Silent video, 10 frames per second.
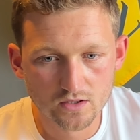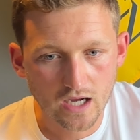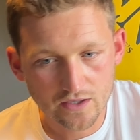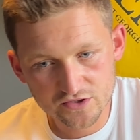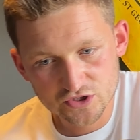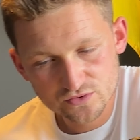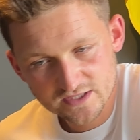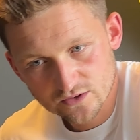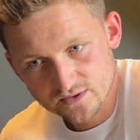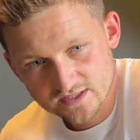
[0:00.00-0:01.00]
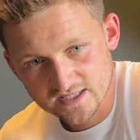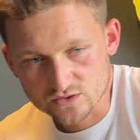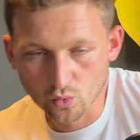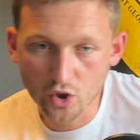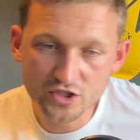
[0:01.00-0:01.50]
How did you deal with
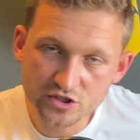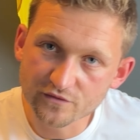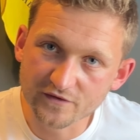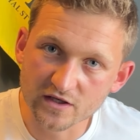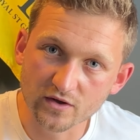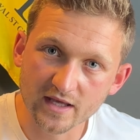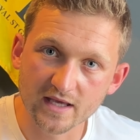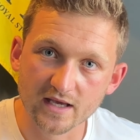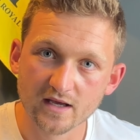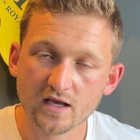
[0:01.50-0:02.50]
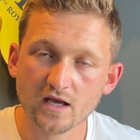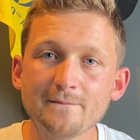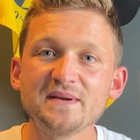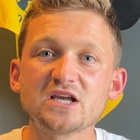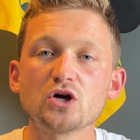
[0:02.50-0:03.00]
this? What did you feel here?
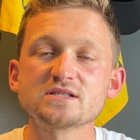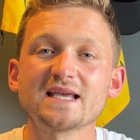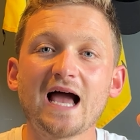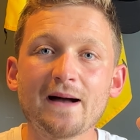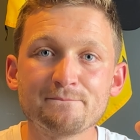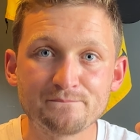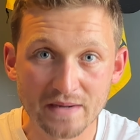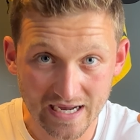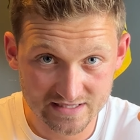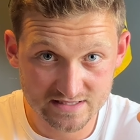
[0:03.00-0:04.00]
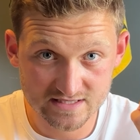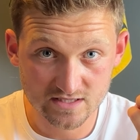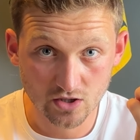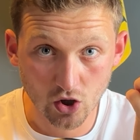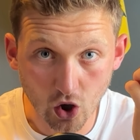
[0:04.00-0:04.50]
Because they have
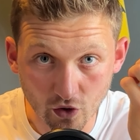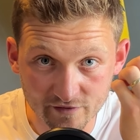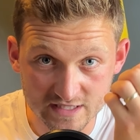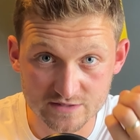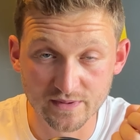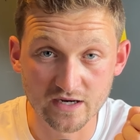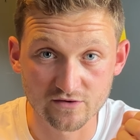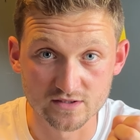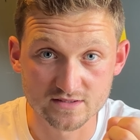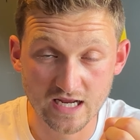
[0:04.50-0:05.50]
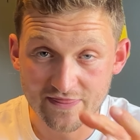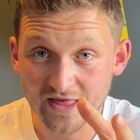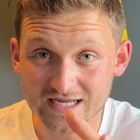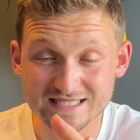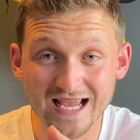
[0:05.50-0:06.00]
bags of experience. And
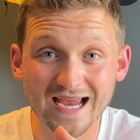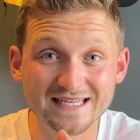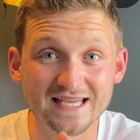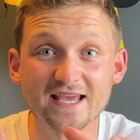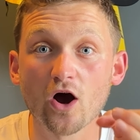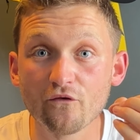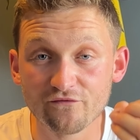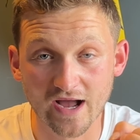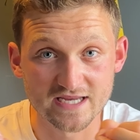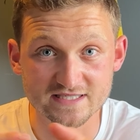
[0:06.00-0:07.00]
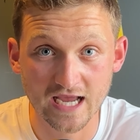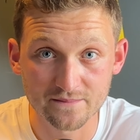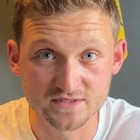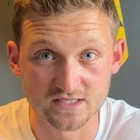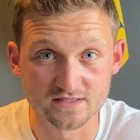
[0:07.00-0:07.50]
that's the idea of vice
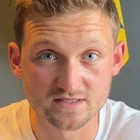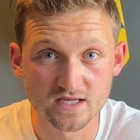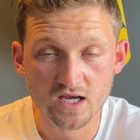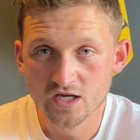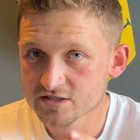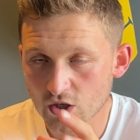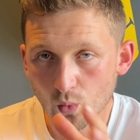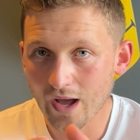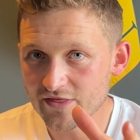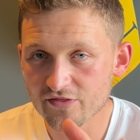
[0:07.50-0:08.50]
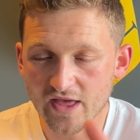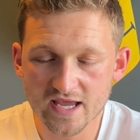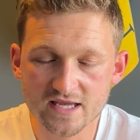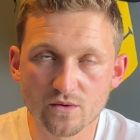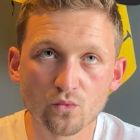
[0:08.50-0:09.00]
captains. So whether
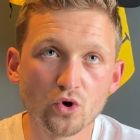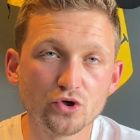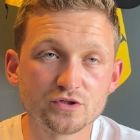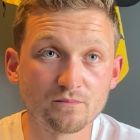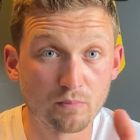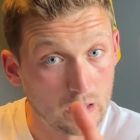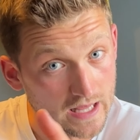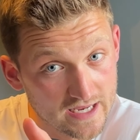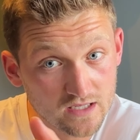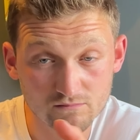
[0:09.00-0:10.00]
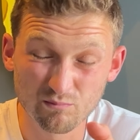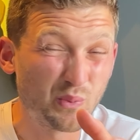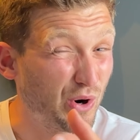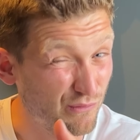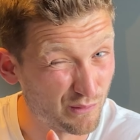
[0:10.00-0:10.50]
they would play,
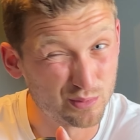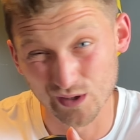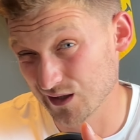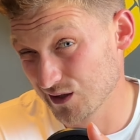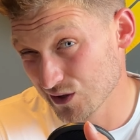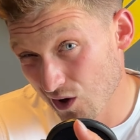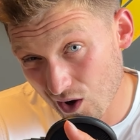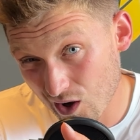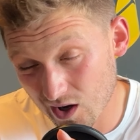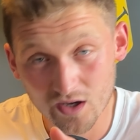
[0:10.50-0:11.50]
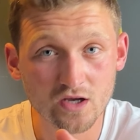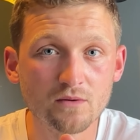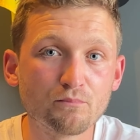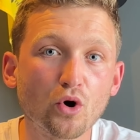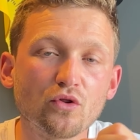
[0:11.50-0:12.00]
probably not,
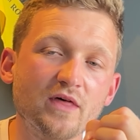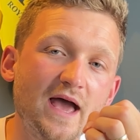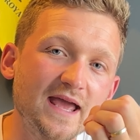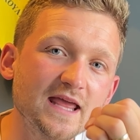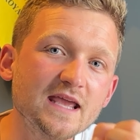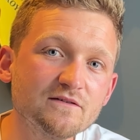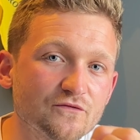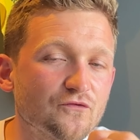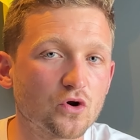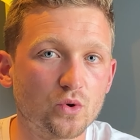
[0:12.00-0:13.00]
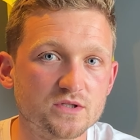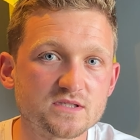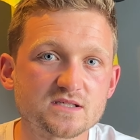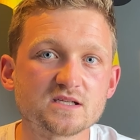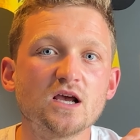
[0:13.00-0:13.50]
but their
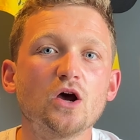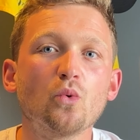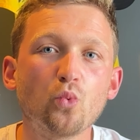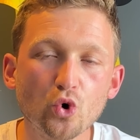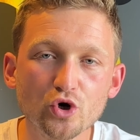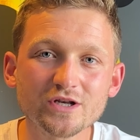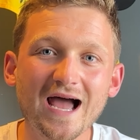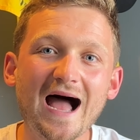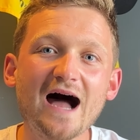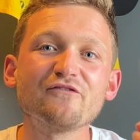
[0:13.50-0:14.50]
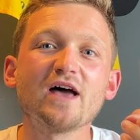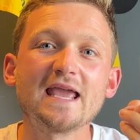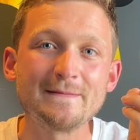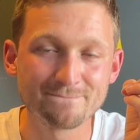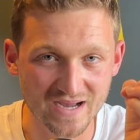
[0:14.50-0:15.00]
influence would have
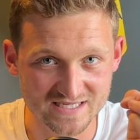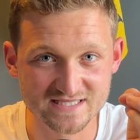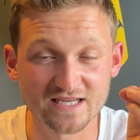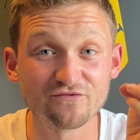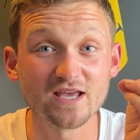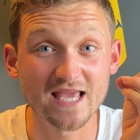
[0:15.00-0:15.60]
a massive